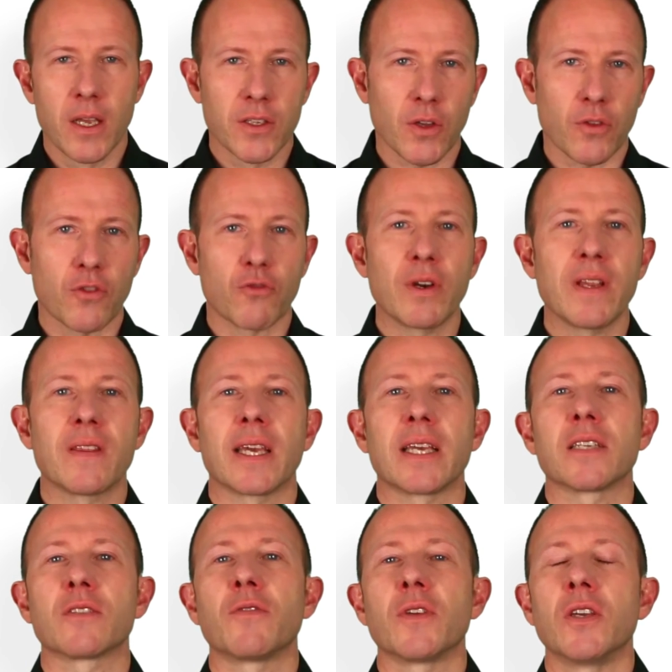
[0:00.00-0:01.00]
So 3
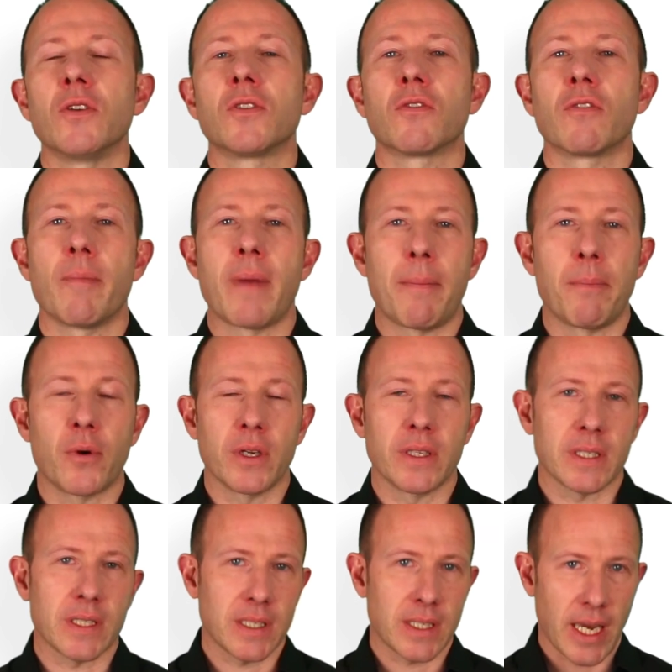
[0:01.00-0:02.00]
things for you to remember
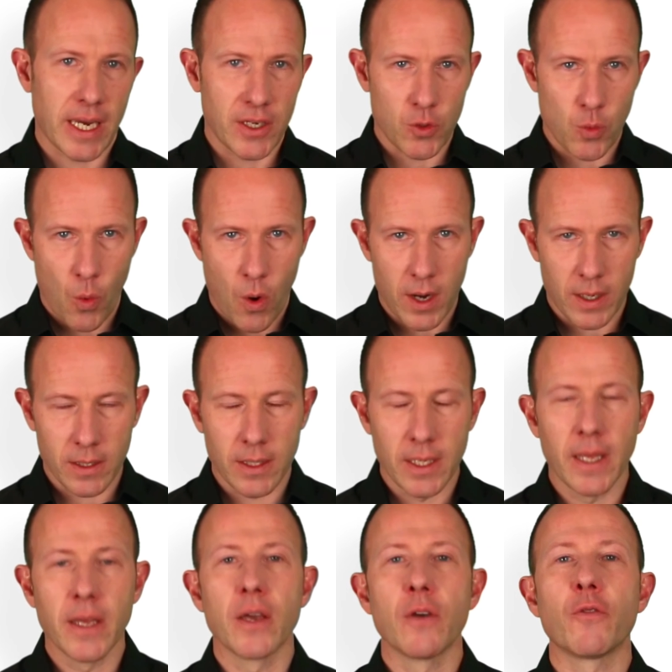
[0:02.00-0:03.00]
in stage one.
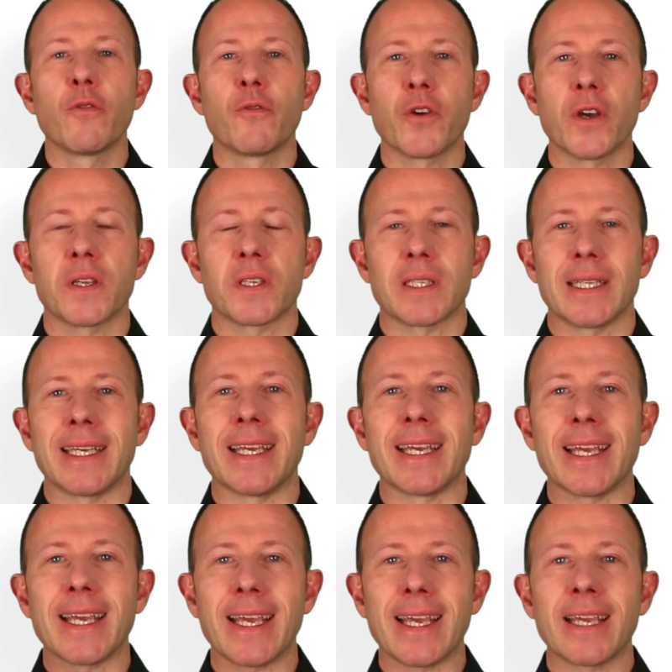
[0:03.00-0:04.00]

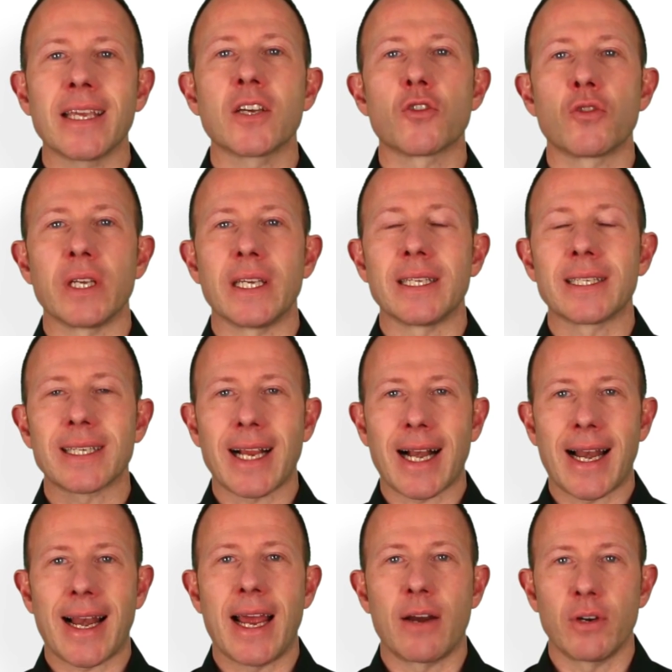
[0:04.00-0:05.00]
Firstly, increase
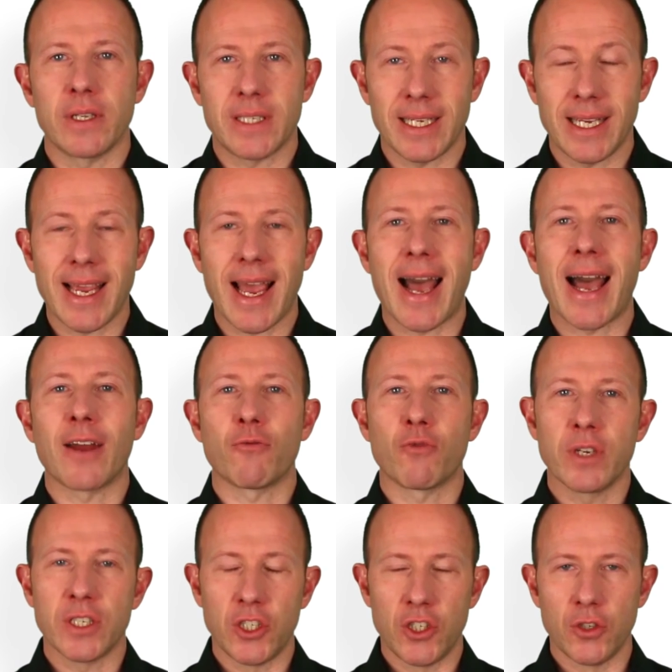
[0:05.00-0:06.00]
clarity and
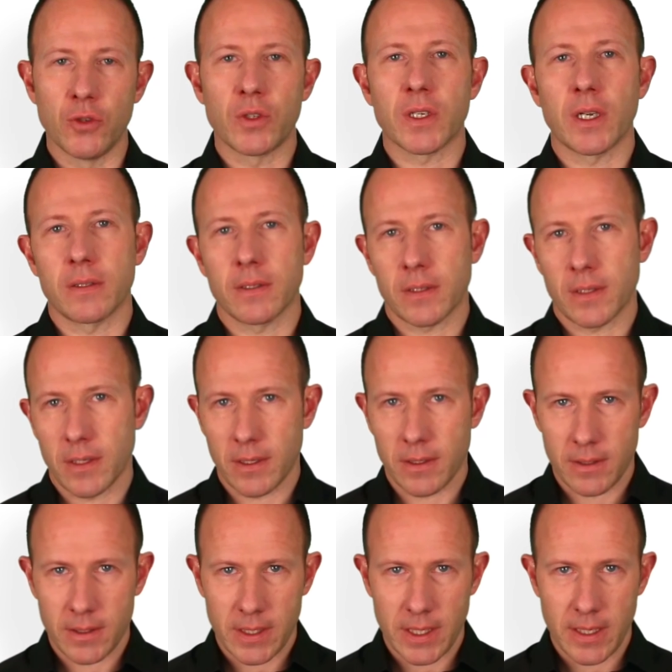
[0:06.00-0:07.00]
reduce
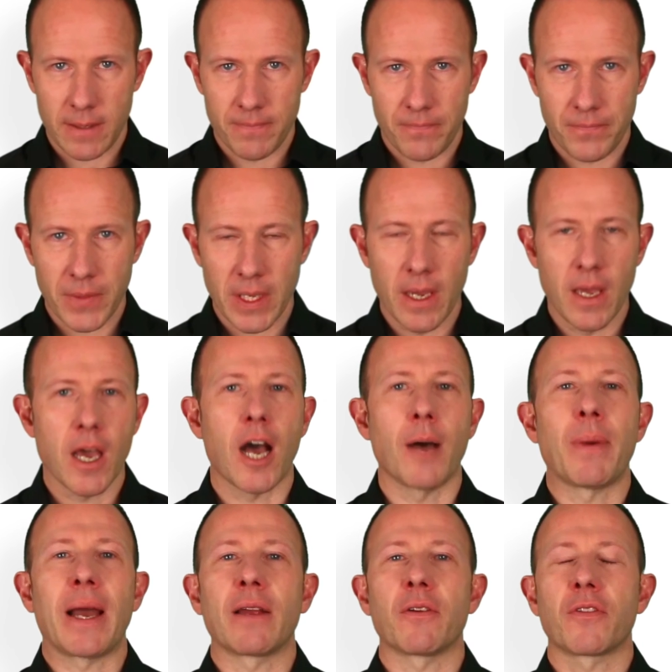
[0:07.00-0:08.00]
uncertainty
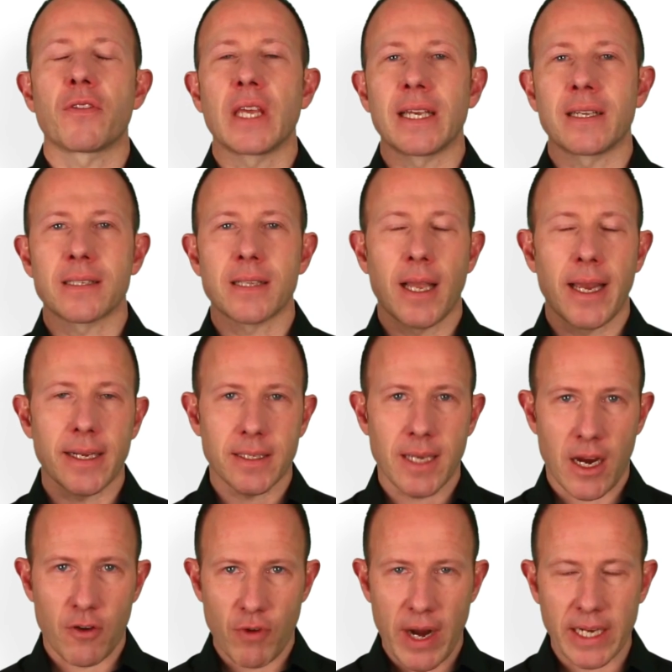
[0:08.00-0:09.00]
about things like
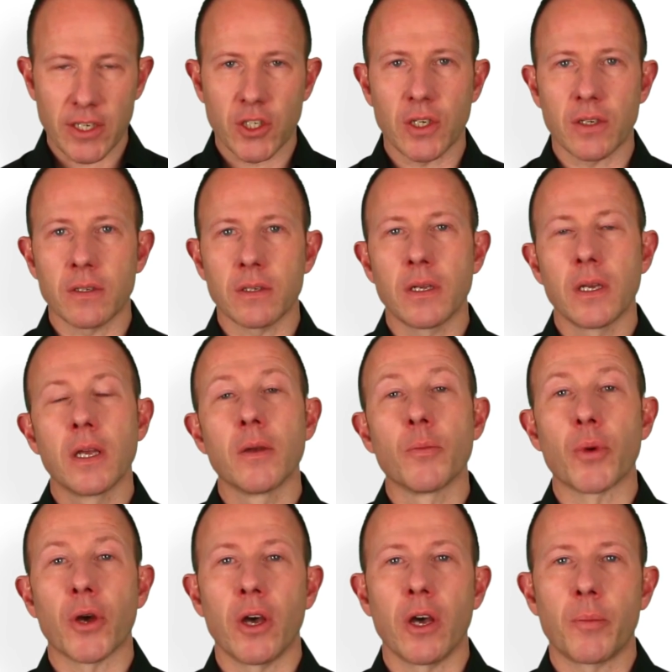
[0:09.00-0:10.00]
direction,
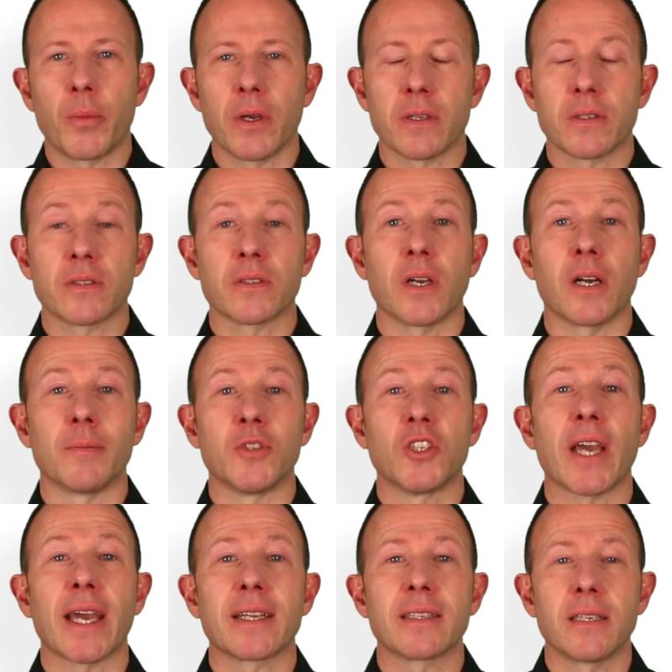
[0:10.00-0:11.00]
purpose,
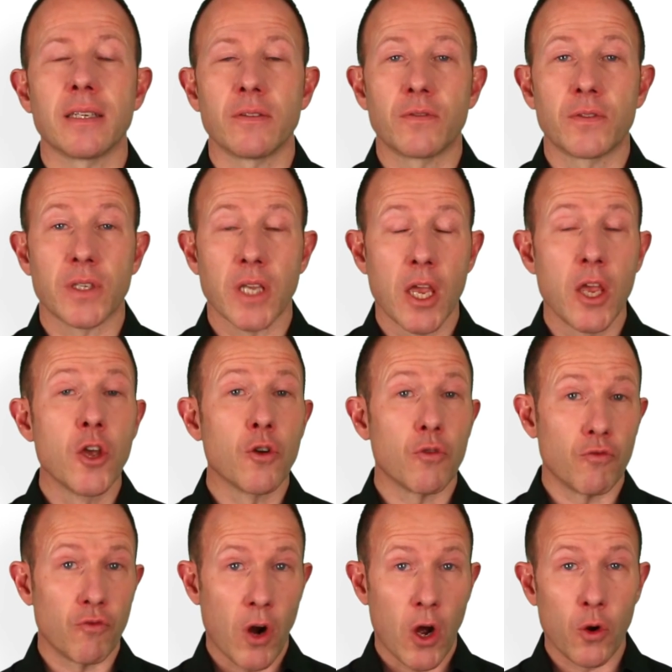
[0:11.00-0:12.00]
objectives,
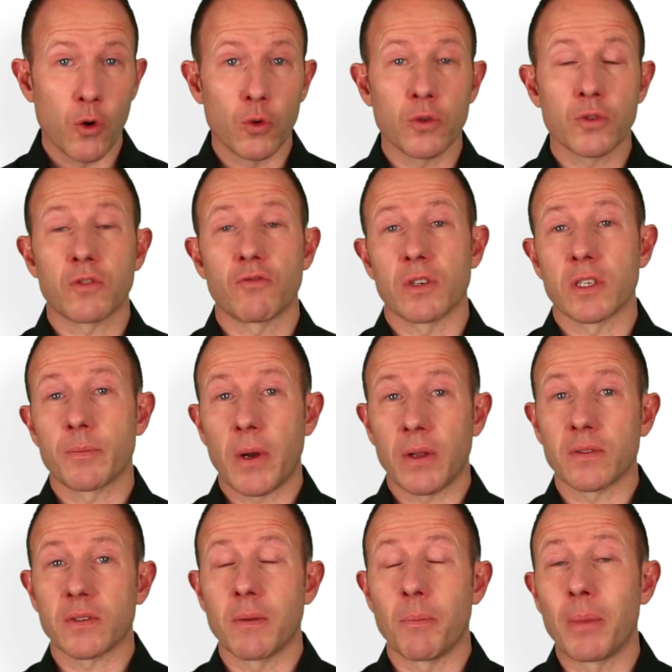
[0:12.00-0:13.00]
roles,
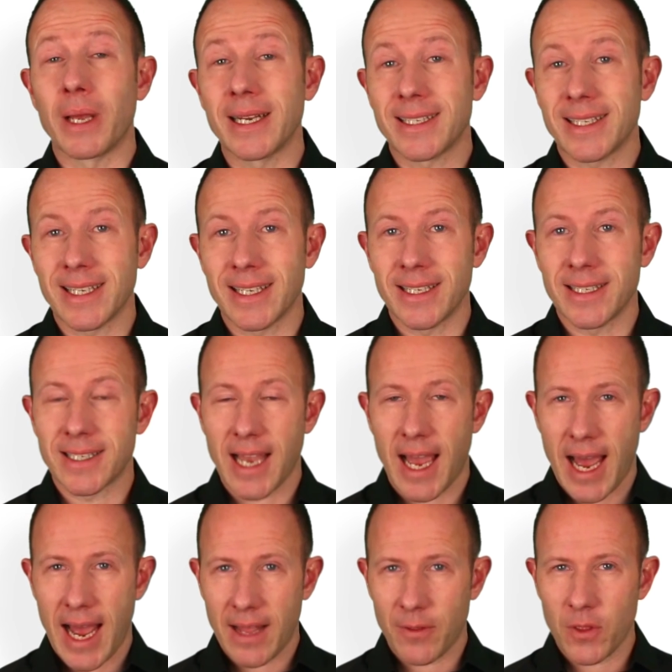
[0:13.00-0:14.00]
responsibilities,
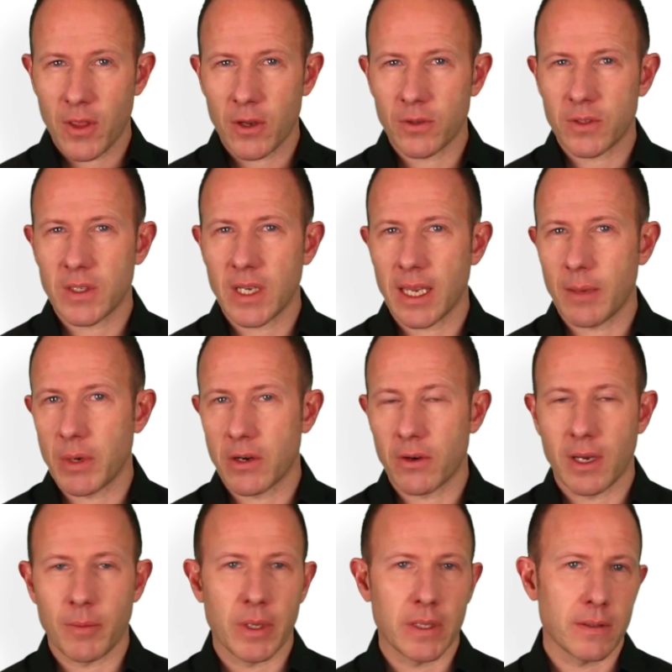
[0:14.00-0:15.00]
and those team
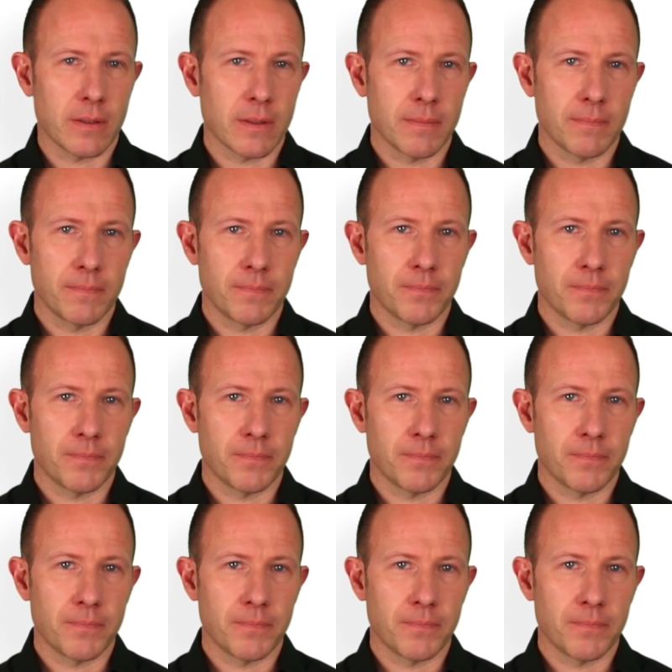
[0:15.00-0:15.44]
agreements.